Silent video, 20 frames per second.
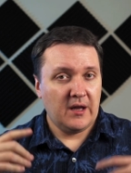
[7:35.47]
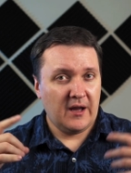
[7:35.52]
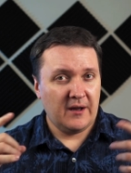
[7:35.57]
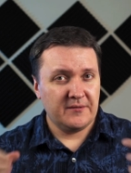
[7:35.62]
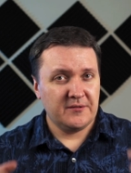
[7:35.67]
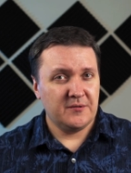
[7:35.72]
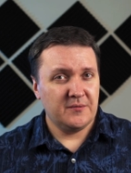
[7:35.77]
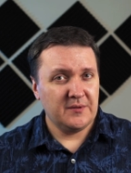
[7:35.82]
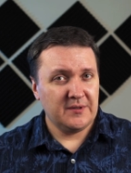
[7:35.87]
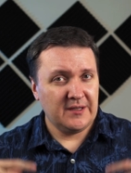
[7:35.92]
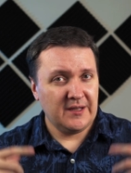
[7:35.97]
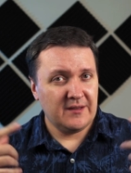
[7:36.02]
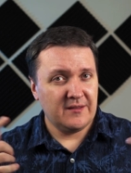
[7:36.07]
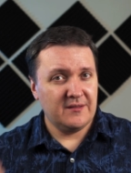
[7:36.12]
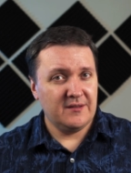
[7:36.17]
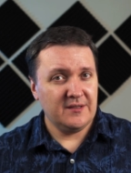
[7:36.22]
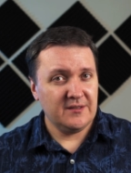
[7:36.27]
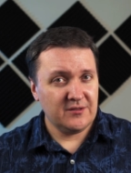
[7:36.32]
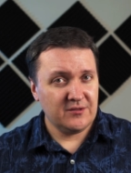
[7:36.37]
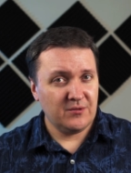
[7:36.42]
After we
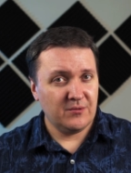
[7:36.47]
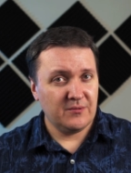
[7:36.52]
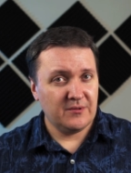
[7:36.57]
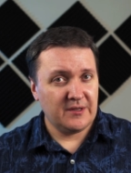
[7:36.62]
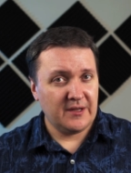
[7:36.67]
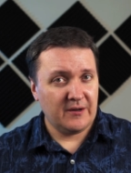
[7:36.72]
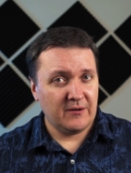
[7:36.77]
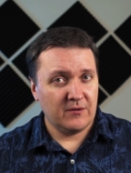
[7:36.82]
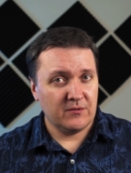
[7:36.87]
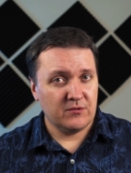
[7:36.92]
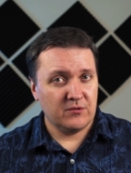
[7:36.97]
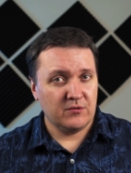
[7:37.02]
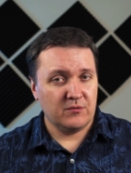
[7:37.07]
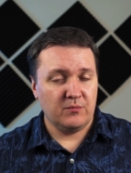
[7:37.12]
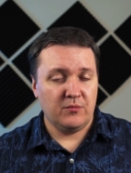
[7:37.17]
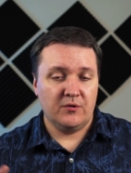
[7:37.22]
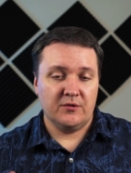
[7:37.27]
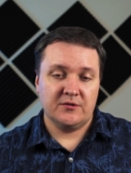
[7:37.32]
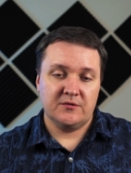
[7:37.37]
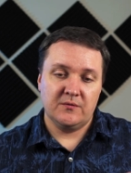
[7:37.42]
get this tool in our
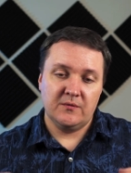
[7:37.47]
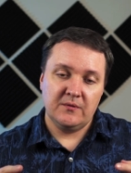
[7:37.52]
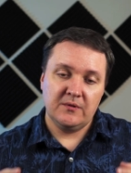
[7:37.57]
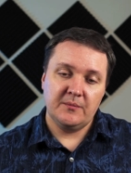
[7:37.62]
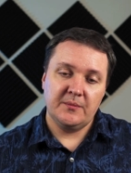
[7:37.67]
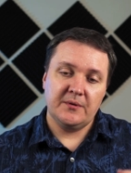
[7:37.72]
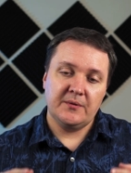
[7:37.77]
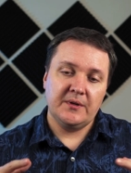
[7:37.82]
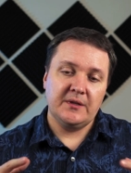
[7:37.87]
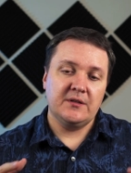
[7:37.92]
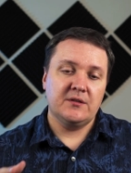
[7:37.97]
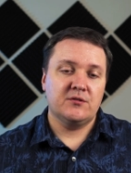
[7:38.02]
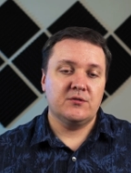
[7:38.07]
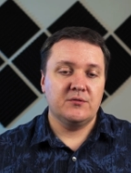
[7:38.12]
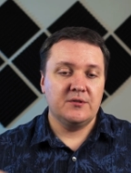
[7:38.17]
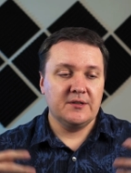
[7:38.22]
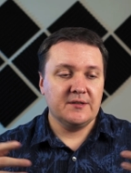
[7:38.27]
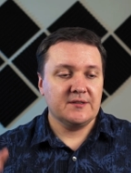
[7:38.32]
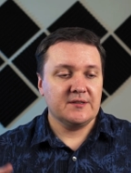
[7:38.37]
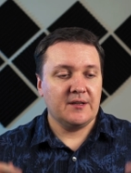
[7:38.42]
toolbox, we will be ready to
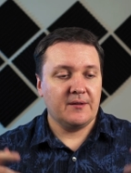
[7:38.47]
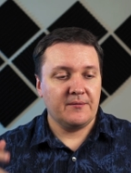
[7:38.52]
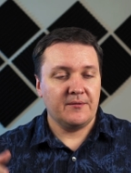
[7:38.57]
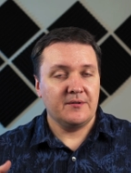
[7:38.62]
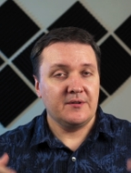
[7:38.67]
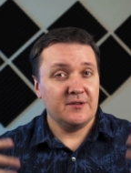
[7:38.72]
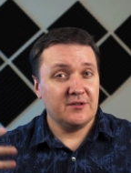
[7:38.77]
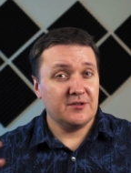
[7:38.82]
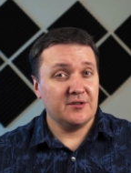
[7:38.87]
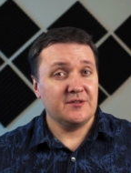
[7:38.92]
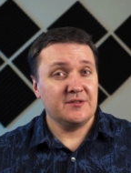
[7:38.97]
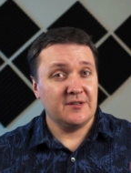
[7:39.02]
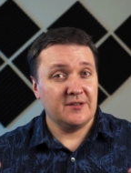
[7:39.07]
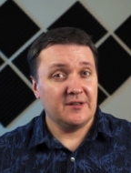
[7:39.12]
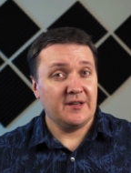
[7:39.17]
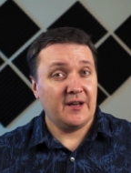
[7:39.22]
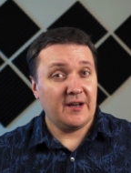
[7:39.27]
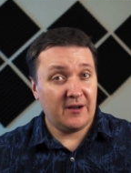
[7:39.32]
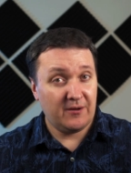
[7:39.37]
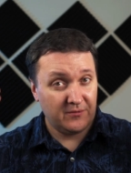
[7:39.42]
dig something
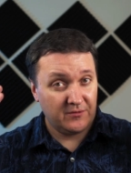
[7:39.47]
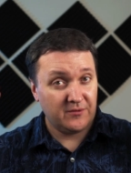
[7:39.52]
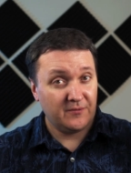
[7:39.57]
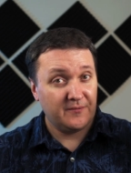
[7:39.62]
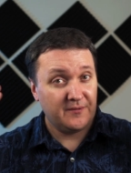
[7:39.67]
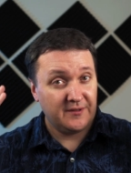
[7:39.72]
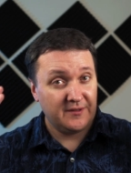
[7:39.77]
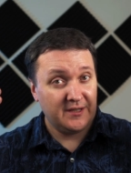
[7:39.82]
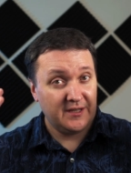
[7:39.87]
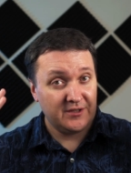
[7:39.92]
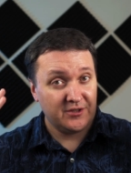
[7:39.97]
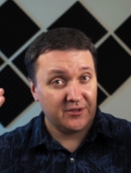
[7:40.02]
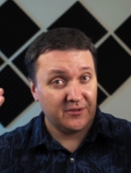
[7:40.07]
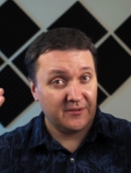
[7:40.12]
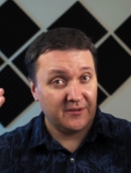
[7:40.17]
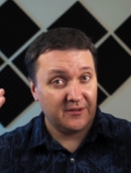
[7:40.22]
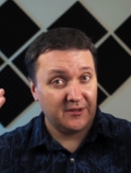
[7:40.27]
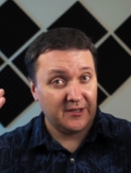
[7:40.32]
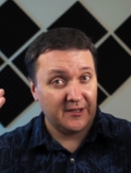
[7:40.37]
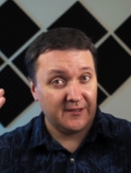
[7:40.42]
interesting out of the
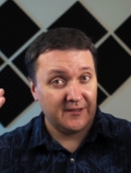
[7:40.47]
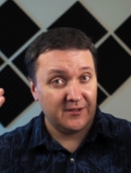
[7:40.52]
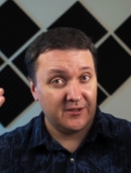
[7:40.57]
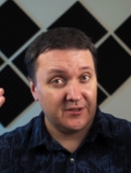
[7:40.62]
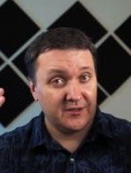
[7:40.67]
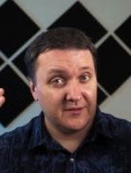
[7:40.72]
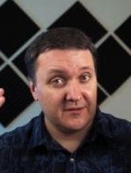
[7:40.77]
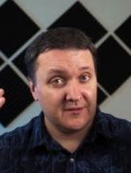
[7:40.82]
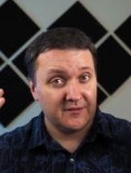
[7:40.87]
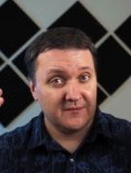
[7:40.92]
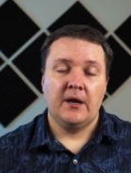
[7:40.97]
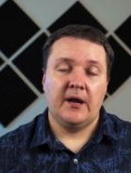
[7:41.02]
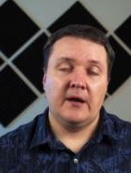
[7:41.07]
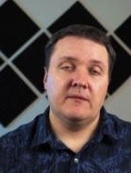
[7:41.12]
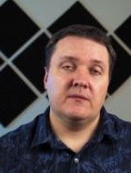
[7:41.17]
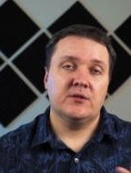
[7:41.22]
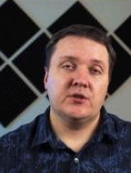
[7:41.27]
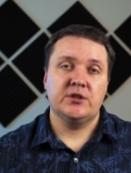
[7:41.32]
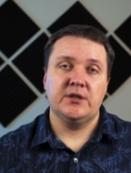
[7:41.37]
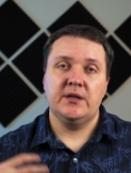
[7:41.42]
natural intelligence.
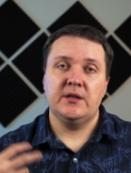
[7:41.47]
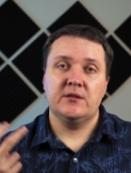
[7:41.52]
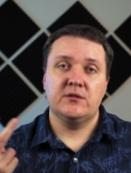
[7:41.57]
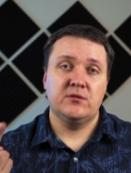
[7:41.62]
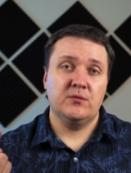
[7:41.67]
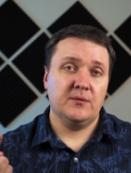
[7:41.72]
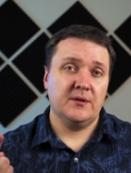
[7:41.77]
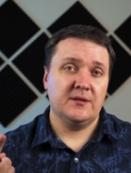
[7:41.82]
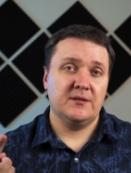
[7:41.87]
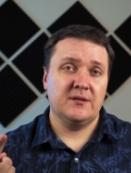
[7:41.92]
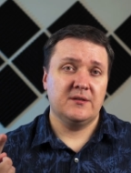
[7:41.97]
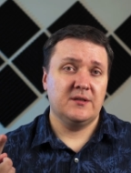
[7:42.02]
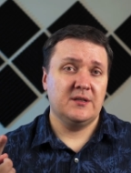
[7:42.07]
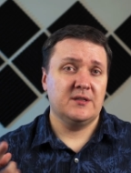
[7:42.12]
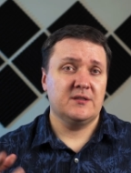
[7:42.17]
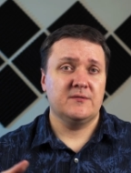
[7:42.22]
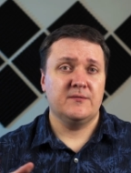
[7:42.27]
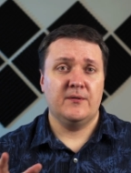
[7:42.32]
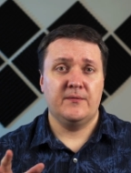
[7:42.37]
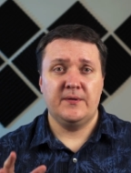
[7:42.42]
I will share two
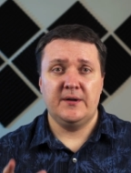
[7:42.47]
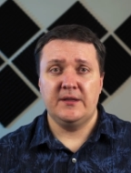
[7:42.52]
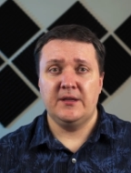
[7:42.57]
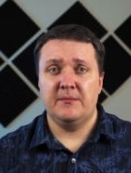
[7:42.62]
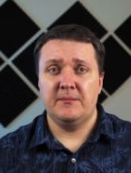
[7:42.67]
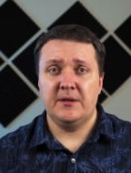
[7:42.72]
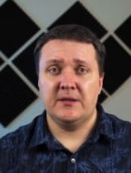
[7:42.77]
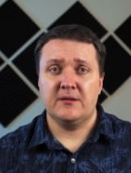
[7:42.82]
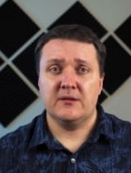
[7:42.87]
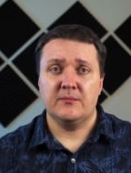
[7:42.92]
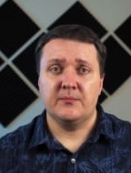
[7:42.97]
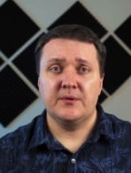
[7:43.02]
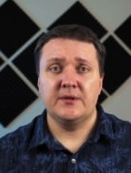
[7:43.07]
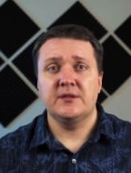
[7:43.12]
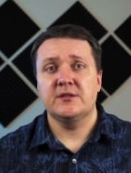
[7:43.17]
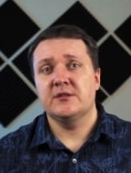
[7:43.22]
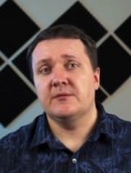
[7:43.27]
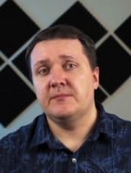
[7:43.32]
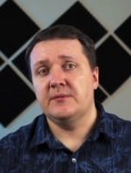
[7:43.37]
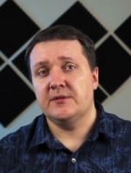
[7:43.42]
candidates for fundamental
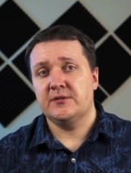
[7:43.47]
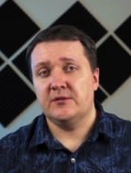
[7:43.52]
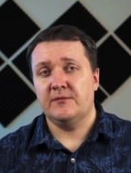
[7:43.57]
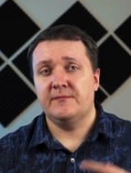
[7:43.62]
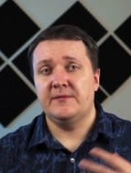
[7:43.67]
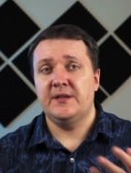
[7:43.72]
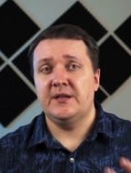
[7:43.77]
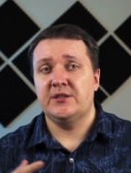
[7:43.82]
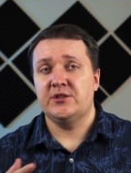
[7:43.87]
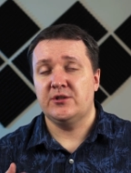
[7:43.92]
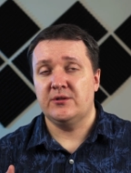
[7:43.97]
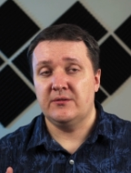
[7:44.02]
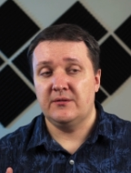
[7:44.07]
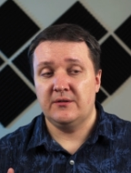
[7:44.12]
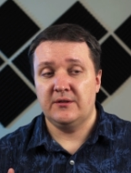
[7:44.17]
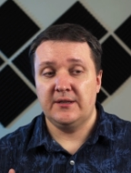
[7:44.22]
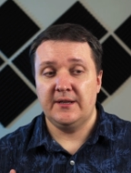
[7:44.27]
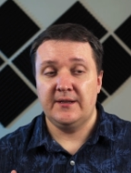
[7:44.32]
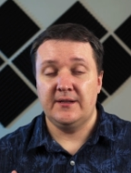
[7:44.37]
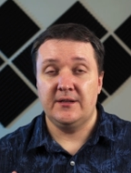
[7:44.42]
principles of natural
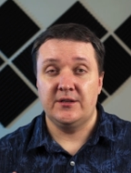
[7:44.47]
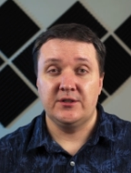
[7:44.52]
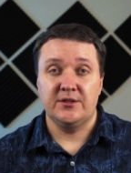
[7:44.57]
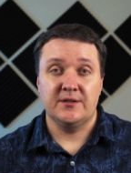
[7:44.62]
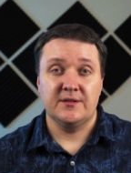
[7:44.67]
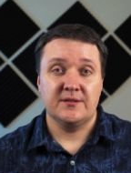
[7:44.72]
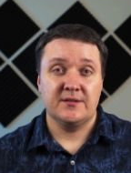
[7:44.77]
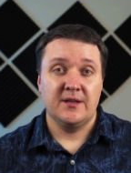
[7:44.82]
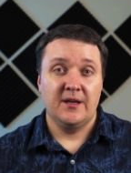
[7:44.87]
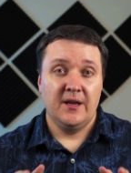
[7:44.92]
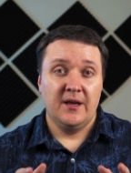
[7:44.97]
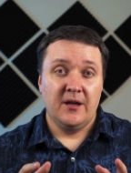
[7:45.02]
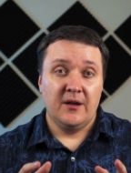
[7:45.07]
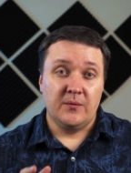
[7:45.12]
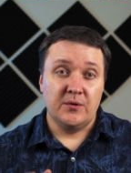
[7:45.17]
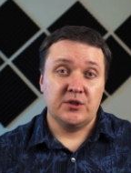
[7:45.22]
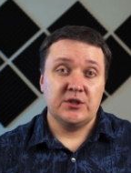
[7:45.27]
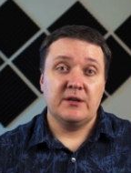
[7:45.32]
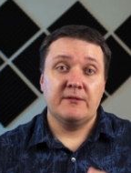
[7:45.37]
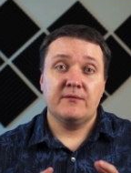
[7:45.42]
intelligence,
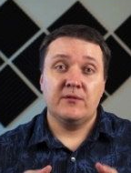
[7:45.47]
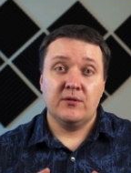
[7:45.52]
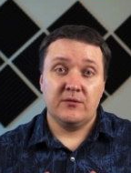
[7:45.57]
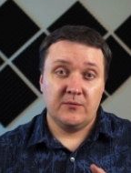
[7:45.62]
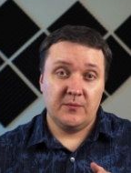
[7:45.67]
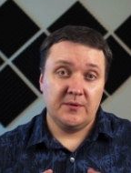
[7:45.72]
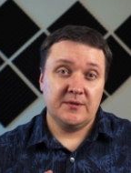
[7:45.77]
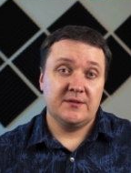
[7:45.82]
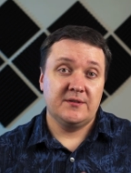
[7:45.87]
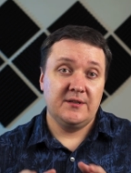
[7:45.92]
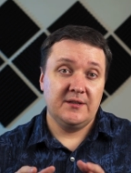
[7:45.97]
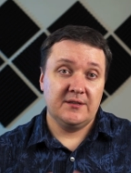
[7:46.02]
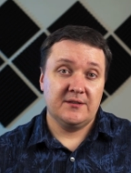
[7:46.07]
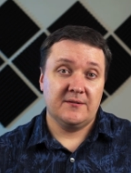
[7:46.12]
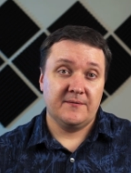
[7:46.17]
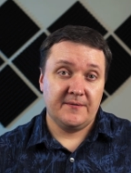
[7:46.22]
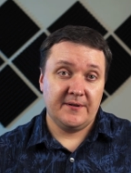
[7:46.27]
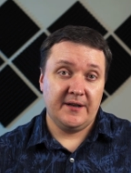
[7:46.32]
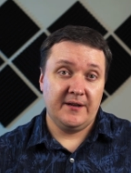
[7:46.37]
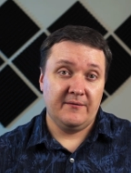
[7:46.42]
which I've got with
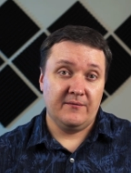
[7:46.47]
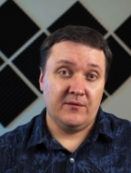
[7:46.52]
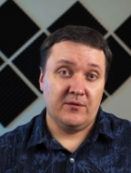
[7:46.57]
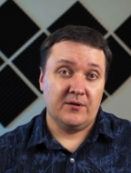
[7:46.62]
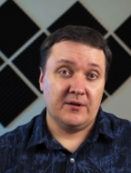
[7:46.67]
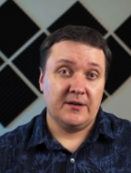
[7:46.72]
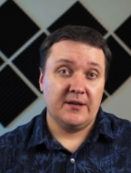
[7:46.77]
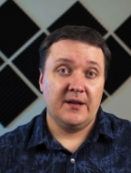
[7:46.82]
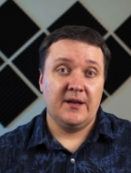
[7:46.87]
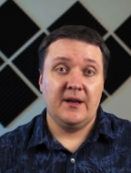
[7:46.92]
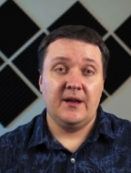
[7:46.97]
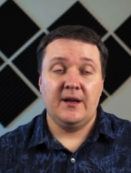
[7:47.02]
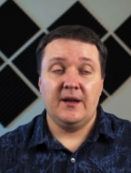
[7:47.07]
this framework.